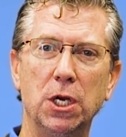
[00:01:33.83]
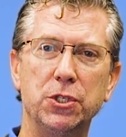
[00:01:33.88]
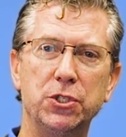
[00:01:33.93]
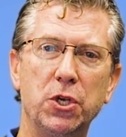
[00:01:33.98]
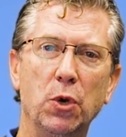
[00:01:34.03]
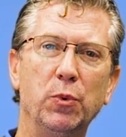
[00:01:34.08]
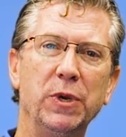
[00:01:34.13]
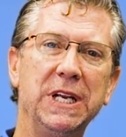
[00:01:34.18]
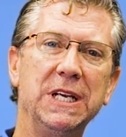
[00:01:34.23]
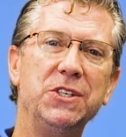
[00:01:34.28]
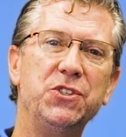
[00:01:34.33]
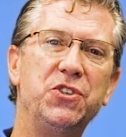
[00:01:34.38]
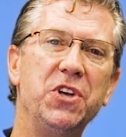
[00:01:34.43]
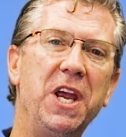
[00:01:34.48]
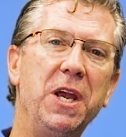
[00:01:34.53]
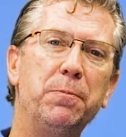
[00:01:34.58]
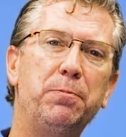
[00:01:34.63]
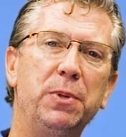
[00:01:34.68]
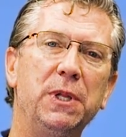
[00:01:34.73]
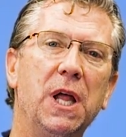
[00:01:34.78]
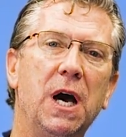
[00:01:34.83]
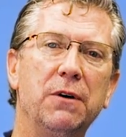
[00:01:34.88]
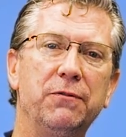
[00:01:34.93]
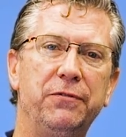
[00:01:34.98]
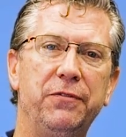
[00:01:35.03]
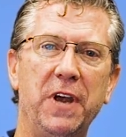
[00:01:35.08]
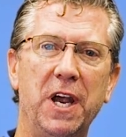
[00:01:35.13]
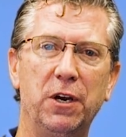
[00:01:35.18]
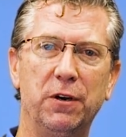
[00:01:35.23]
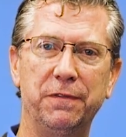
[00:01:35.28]
So an example
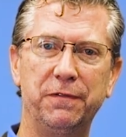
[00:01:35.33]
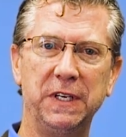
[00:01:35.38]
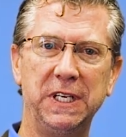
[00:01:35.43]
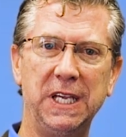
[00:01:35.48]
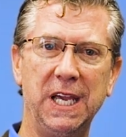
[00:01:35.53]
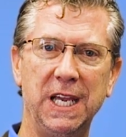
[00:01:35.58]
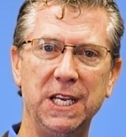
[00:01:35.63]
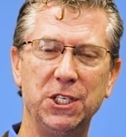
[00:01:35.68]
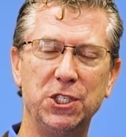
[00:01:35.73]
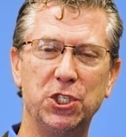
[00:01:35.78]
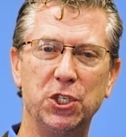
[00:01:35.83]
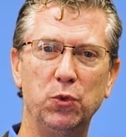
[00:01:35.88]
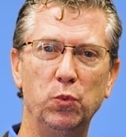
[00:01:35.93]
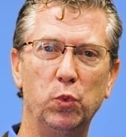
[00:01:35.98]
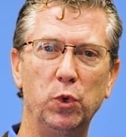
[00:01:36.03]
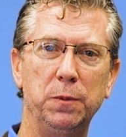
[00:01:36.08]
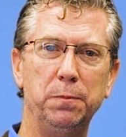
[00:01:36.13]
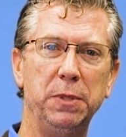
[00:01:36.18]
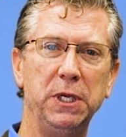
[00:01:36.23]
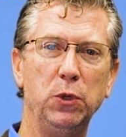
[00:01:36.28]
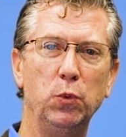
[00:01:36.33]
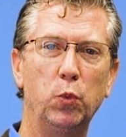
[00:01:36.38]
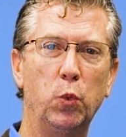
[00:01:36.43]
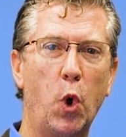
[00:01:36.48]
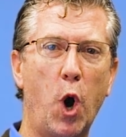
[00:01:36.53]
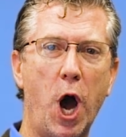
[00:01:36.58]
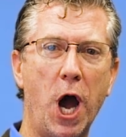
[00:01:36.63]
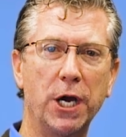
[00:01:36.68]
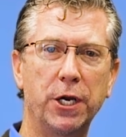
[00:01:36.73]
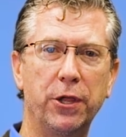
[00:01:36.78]
of verification would be
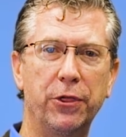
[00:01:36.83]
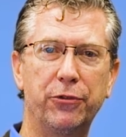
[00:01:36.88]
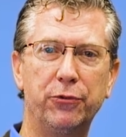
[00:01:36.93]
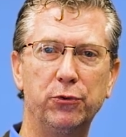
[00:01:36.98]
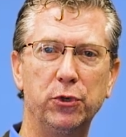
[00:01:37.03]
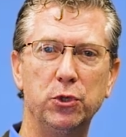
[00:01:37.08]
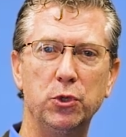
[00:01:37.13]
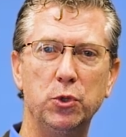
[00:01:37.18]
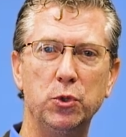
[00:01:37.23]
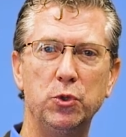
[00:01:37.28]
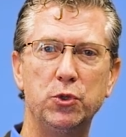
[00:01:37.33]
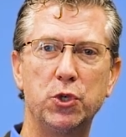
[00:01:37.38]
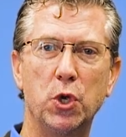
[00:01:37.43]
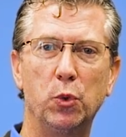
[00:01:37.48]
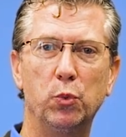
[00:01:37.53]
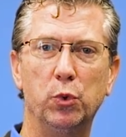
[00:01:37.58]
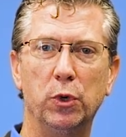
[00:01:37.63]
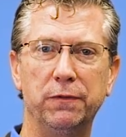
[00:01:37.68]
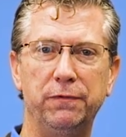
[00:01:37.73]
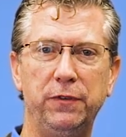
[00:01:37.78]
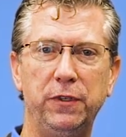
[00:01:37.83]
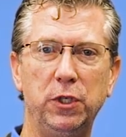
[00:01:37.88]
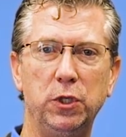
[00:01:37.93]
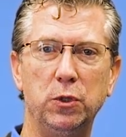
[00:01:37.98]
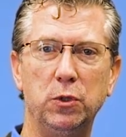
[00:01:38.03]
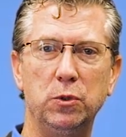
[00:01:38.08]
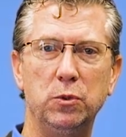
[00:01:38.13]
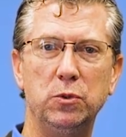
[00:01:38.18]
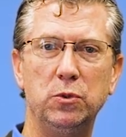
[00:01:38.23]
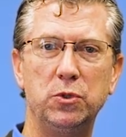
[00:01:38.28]
walkthroughs,
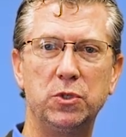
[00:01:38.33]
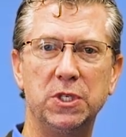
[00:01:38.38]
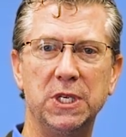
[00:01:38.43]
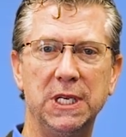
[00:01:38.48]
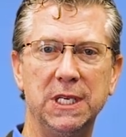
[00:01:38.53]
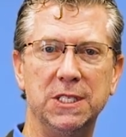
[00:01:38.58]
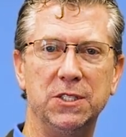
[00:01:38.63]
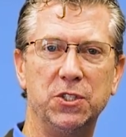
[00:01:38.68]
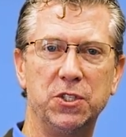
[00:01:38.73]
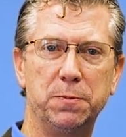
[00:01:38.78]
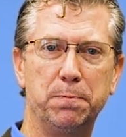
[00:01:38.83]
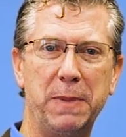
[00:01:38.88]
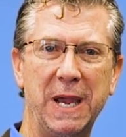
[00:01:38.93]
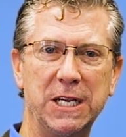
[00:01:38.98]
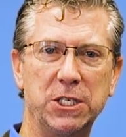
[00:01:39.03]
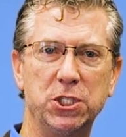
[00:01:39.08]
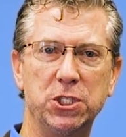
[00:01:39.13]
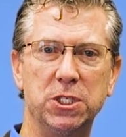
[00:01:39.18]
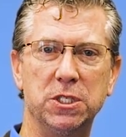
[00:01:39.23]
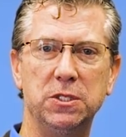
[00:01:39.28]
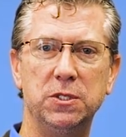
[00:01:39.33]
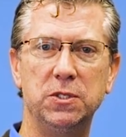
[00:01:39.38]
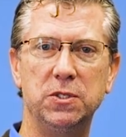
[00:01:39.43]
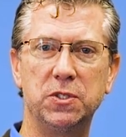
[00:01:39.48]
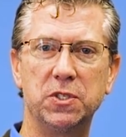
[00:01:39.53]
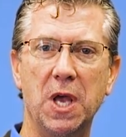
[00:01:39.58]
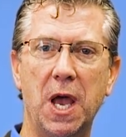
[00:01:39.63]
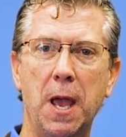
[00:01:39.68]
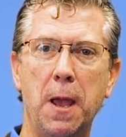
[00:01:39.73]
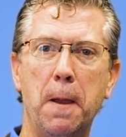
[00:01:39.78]
reviews,
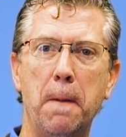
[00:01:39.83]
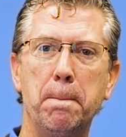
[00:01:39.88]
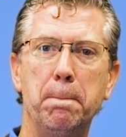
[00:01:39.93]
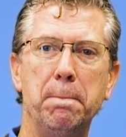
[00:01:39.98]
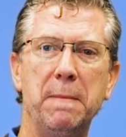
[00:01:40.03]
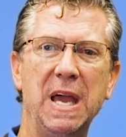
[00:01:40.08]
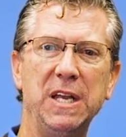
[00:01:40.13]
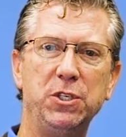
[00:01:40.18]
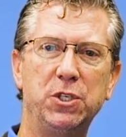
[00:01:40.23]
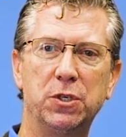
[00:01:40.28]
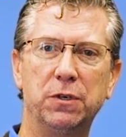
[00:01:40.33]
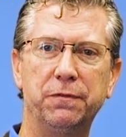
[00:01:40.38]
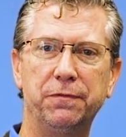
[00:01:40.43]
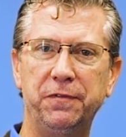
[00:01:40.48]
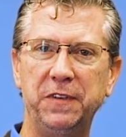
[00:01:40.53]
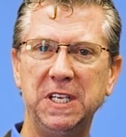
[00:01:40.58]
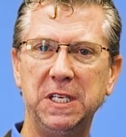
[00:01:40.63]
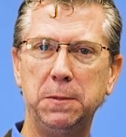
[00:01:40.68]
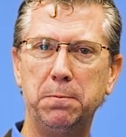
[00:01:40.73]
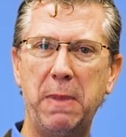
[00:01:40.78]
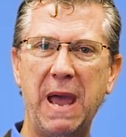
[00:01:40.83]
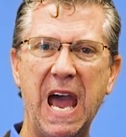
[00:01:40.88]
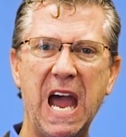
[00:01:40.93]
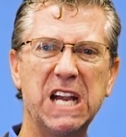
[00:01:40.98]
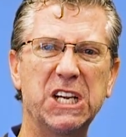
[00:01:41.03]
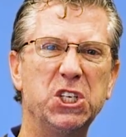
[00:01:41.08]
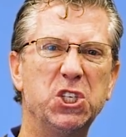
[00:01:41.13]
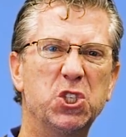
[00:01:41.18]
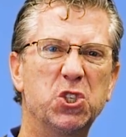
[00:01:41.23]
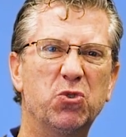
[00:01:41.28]
inspections, mentor
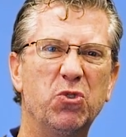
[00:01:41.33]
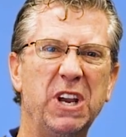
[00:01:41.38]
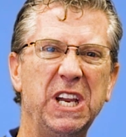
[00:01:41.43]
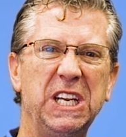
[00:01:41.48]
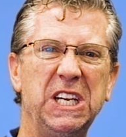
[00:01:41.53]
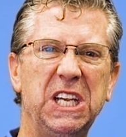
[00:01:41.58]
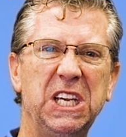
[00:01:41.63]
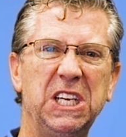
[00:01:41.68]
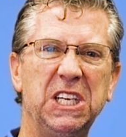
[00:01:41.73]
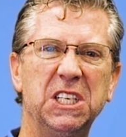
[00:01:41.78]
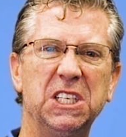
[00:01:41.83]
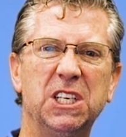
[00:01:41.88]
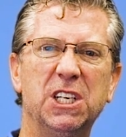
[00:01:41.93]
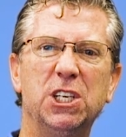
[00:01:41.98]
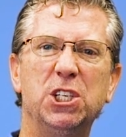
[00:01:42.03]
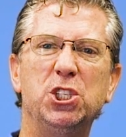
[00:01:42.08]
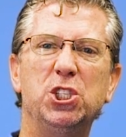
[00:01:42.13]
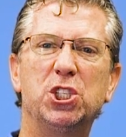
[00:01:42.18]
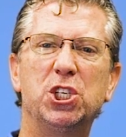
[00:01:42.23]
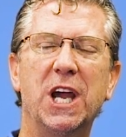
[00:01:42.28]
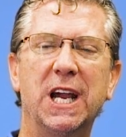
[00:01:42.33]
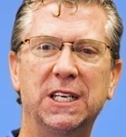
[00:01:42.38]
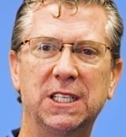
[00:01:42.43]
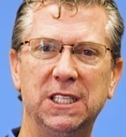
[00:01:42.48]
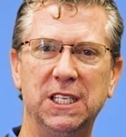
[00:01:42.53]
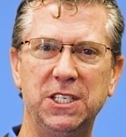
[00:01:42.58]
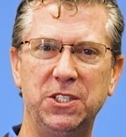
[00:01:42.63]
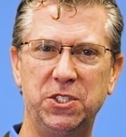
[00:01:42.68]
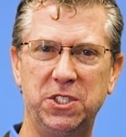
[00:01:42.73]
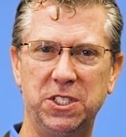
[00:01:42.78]
feedback, training,
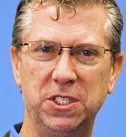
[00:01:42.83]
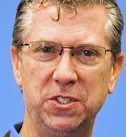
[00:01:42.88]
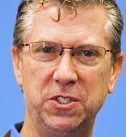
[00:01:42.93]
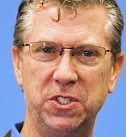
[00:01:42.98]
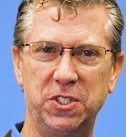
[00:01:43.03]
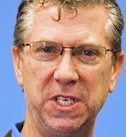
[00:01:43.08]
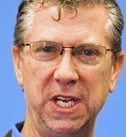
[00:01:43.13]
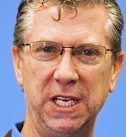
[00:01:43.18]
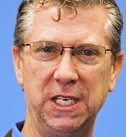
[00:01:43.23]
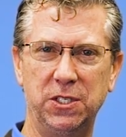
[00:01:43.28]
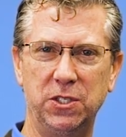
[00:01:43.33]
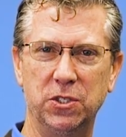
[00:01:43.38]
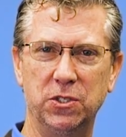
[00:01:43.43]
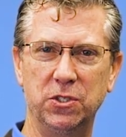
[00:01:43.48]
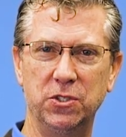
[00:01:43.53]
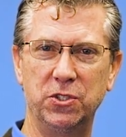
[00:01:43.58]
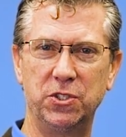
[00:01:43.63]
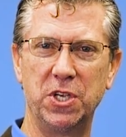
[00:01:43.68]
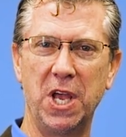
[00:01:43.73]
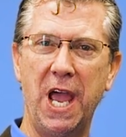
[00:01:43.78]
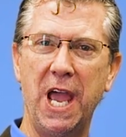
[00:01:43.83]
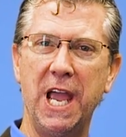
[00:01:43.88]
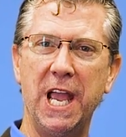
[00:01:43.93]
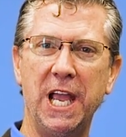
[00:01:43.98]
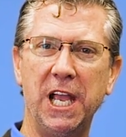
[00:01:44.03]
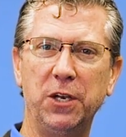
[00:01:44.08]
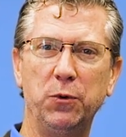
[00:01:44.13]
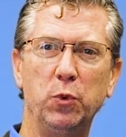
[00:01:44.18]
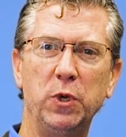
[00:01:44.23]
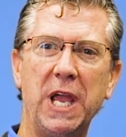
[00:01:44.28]
checklist, and standards.
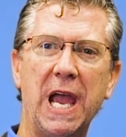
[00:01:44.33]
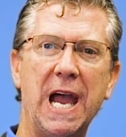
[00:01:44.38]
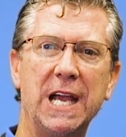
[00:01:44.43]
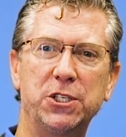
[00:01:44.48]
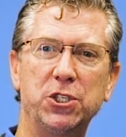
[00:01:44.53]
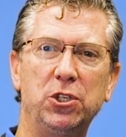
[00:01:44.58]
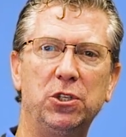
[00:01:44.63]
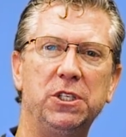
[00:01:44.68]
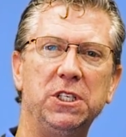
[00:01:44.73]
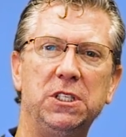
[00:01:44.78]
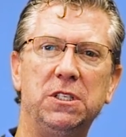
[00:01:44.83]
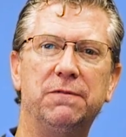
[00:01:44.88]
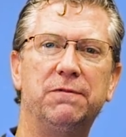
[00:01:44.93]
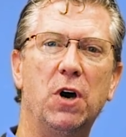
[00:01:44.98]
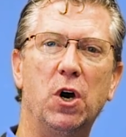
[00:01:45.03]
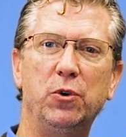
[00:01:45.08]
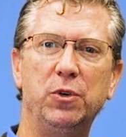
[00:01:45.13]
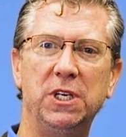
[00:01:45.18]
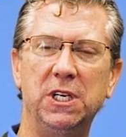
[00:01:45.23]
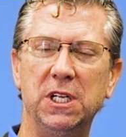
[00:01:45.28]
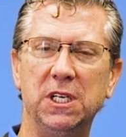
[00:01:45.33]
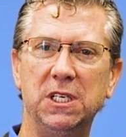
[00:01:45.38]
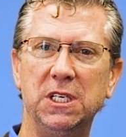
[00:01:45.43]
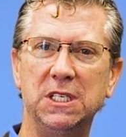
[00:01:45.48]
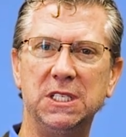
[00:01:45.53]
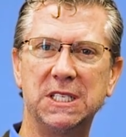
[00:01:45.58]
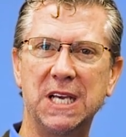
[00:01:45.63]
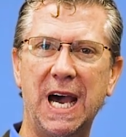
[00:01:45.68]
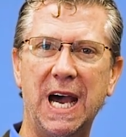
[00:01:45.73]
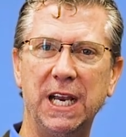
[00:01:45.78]
And we actually devoted an
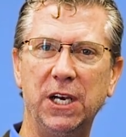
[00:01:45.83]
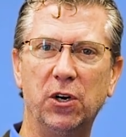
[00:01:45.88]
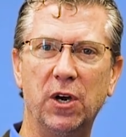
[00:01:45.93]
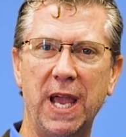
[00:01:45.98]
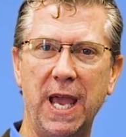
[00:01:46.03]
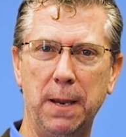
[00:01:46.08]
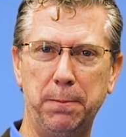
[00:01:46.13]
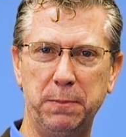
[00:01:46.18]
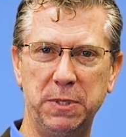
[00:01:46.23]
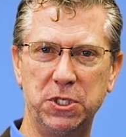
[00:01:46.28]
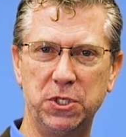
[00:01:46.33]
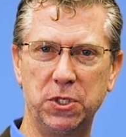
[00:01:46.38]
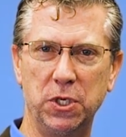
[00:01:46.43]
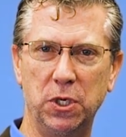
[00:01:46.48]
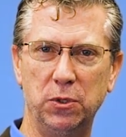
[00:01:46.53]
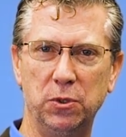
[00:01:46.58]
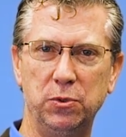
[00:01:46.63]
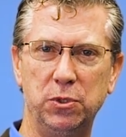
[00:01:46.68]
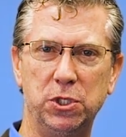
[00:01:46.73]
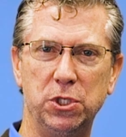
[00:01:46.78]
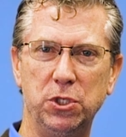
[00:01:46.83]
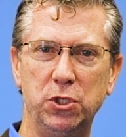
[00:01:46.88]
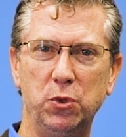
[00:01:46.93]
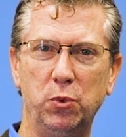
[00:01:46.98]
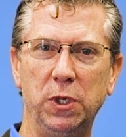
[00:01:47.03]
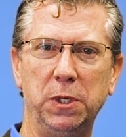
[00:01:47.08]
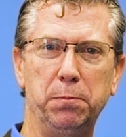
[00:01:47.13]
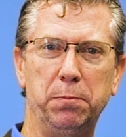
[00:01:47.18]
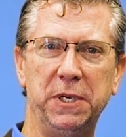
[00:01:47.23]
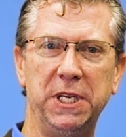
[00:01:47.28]
entire episode to
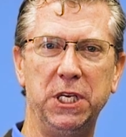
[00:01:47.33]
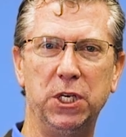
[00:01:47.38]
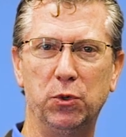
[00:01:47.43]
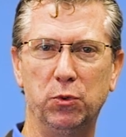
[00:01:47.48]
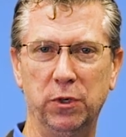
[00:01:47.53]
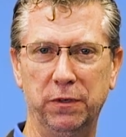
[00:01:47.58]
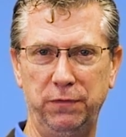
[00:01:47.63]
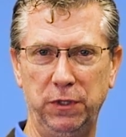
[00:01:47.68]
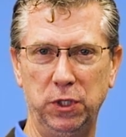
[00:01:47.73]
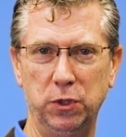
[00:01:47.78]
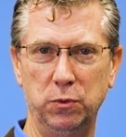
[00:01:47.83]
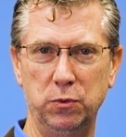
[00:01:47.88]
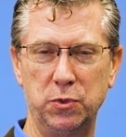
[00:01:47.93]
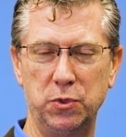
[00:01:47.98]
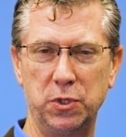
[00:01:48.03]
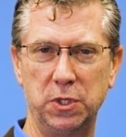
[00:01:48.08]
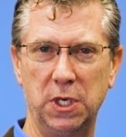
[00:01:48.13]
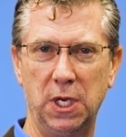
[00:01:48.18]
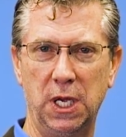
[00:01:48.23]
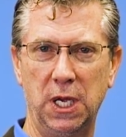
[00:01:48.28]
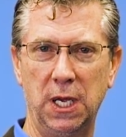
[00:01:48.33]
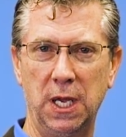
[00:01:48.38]
doing peer reviews.